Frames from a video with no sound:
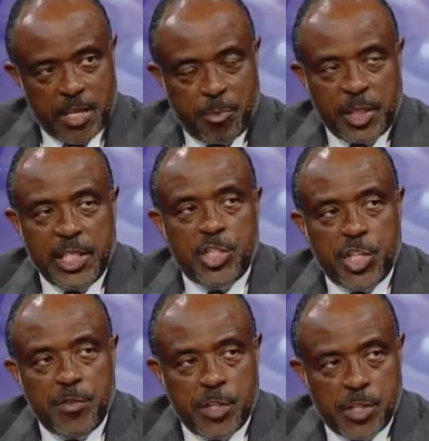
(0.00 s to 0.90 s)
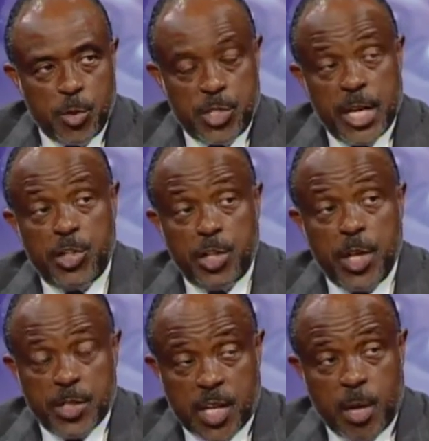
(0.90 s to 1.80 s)
the Police Chiefs Association
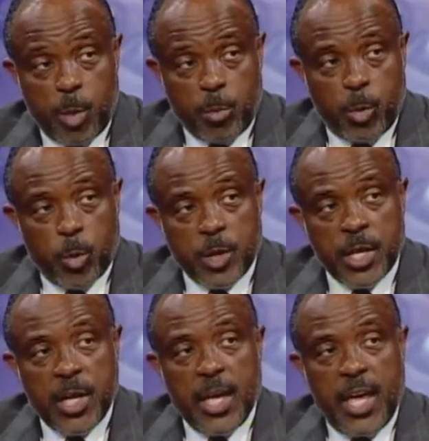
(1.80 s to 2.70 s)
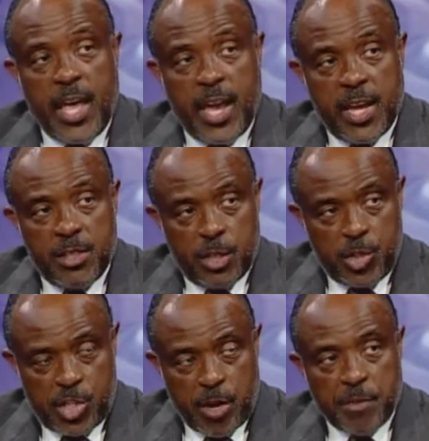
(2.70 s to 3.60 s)
has come on board, and the
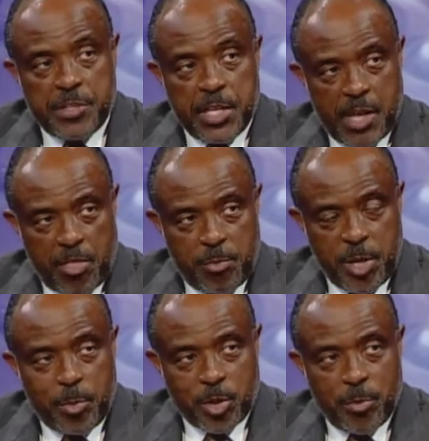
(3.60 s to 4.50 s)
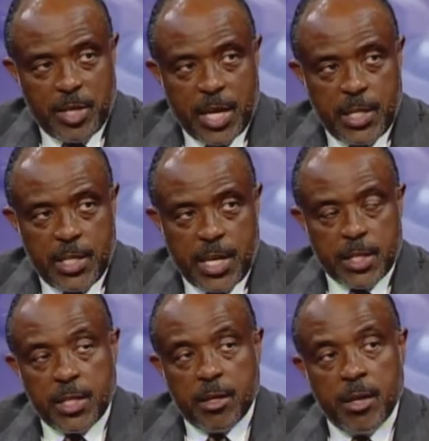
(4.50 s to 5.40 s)
sheriffs and the other people are beginning to
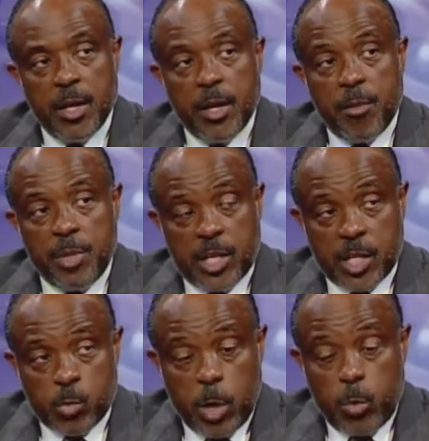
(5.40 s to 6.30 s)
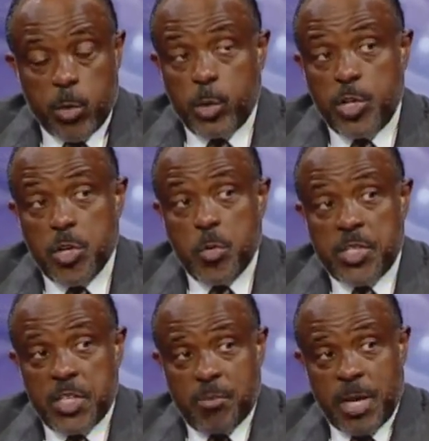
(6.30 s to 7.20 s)
get there. Because what we would do
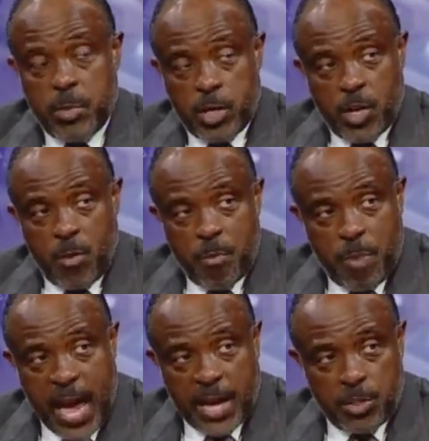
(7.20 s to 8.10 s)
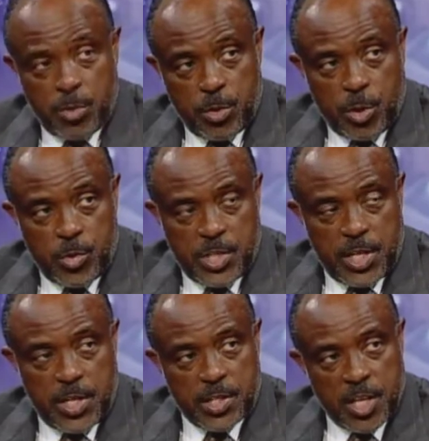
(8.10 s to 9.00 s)
is this money would go back to those
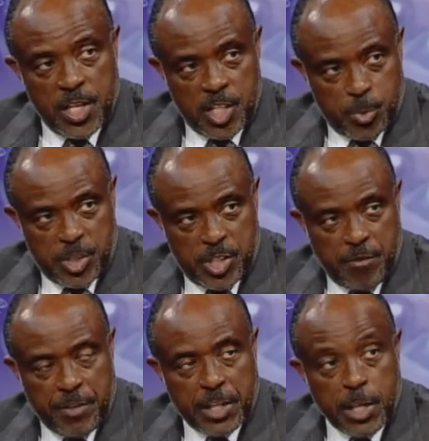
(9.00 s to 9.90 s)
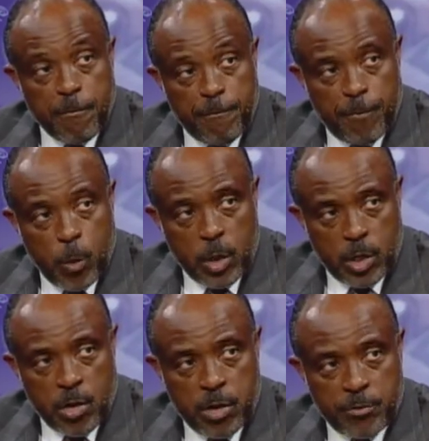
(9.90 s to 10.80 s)
cities specifically for
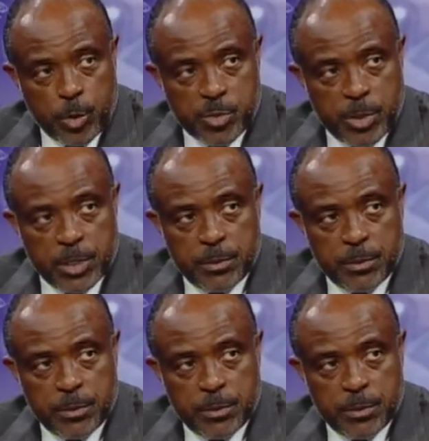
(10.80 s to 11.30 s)
law enforcement.